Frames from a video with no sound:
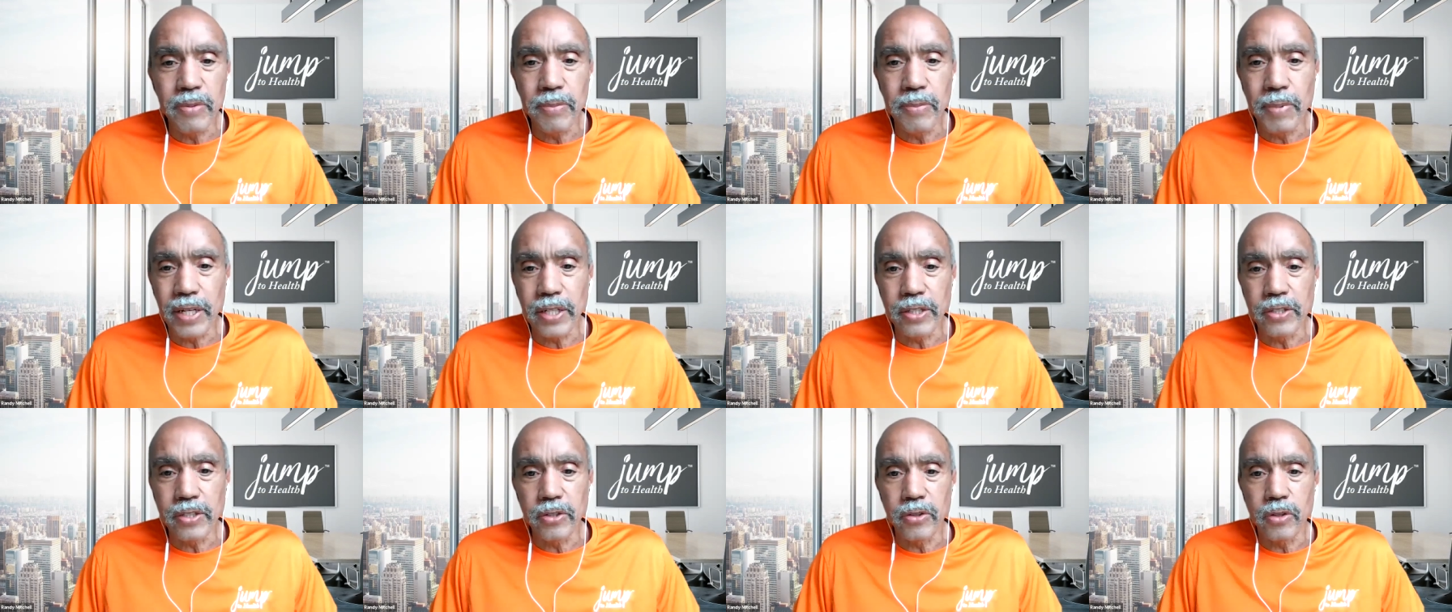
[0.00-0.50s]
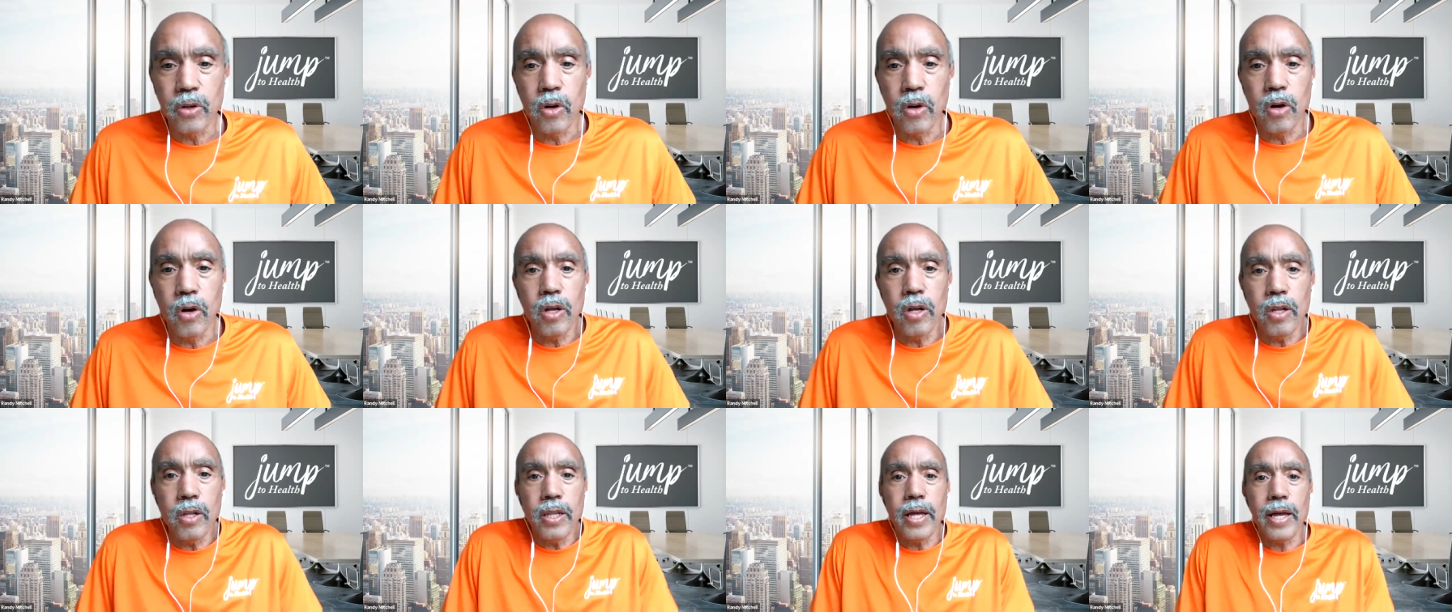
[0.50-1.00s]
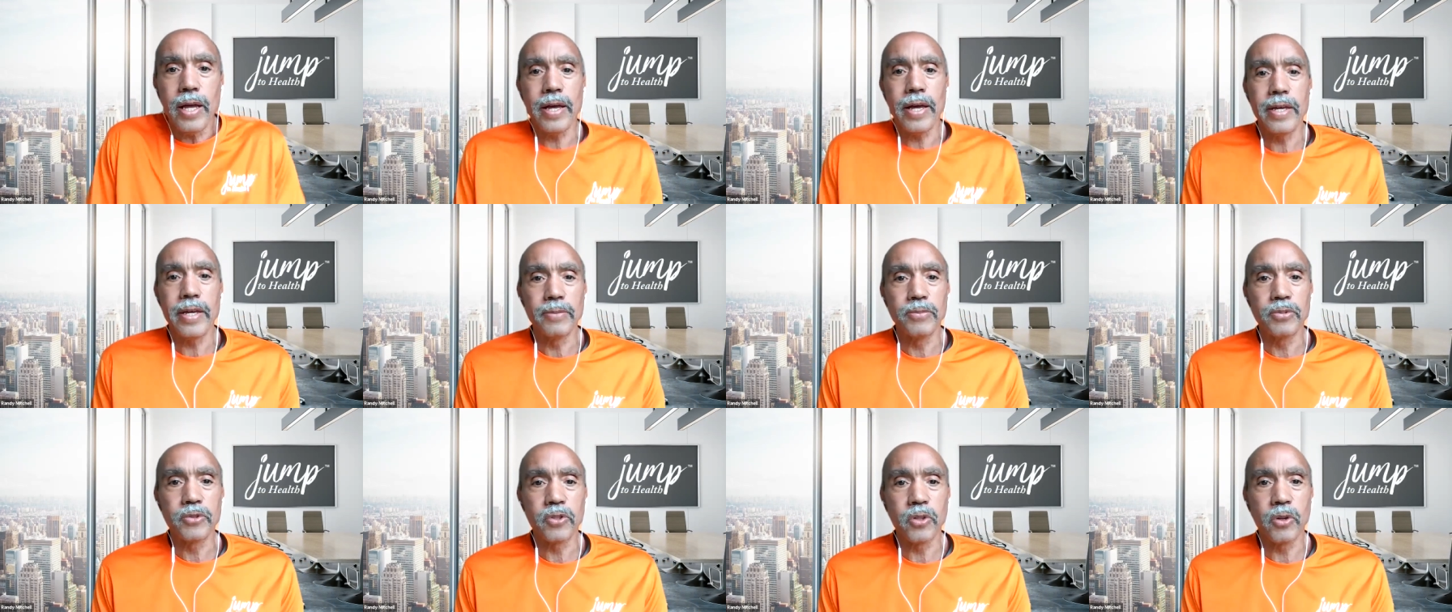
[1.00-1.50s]
everybody to the call. I
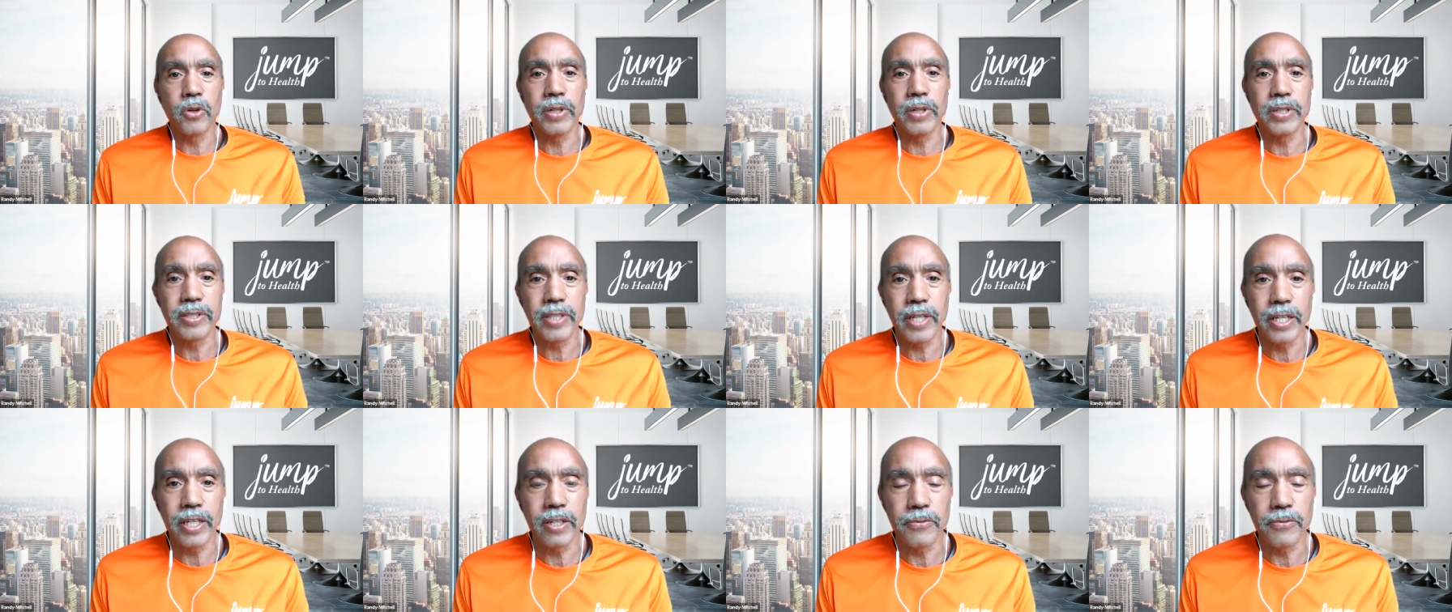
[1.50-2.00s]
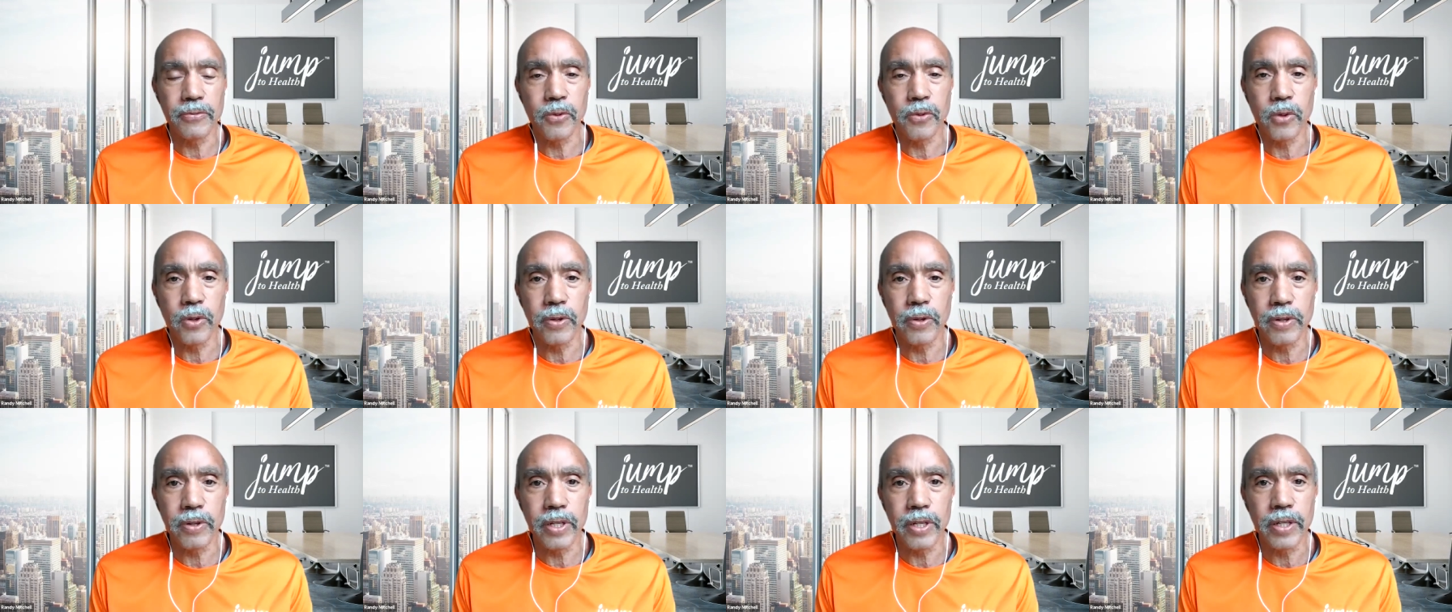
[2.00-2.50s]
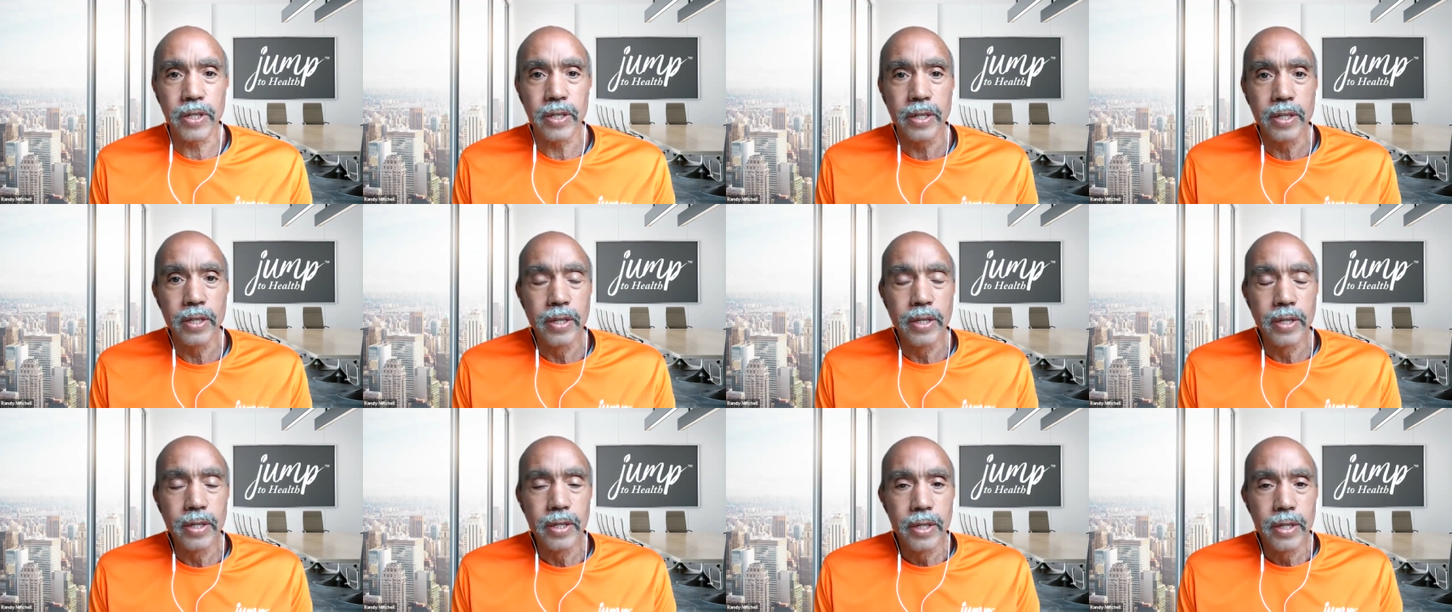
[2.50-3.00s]
am so excited for uh,
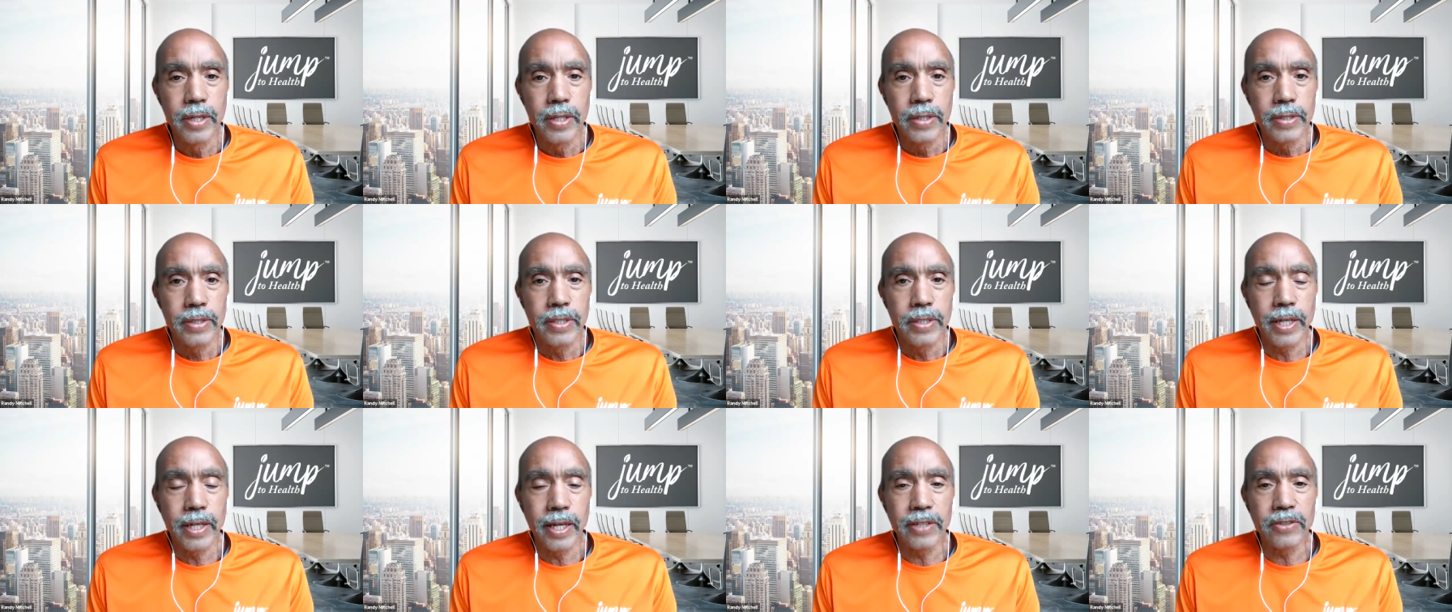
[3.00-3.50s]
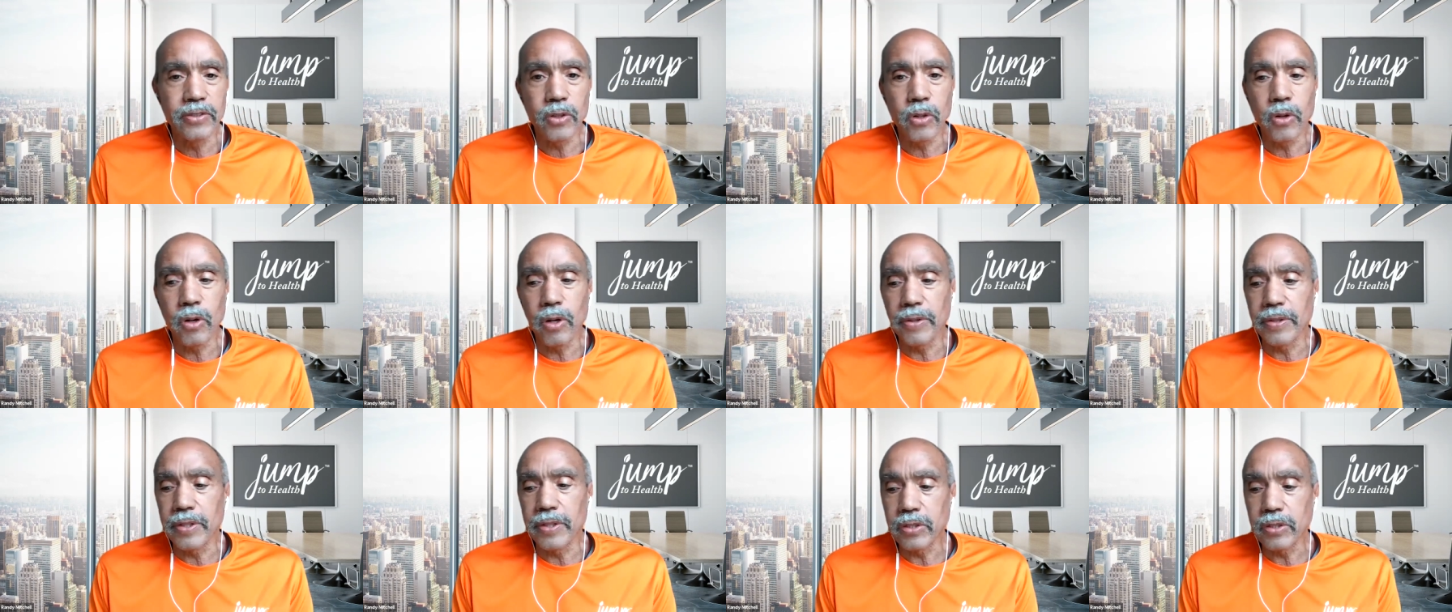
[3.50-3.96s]
tonight's call.